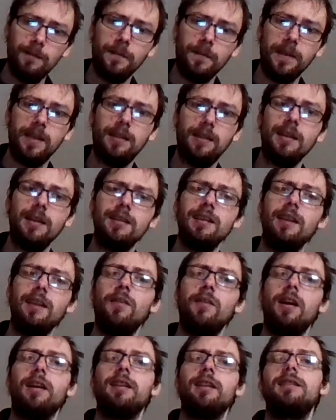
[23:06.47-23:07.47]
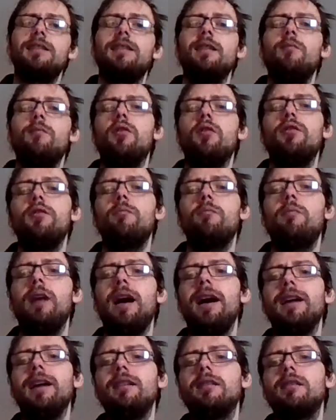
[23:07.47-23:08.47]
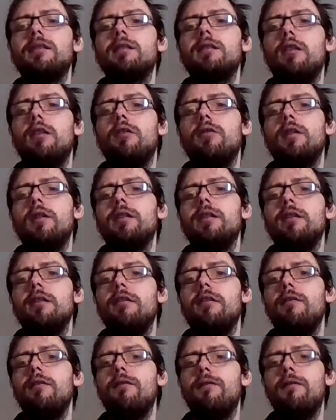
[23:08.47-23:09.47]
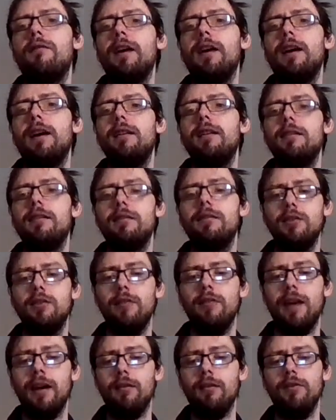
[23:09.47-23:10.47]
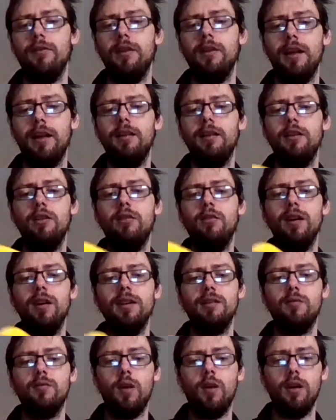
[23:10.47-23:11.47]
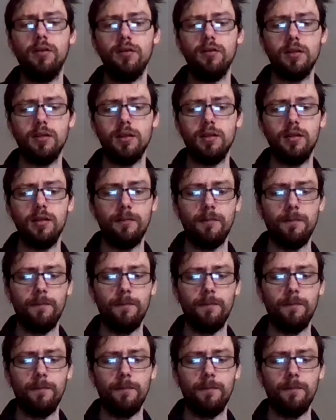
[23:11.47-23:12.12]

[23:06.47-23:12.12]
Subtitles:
It does have like a zip on the back, so I don't know if they do that on like the US ones.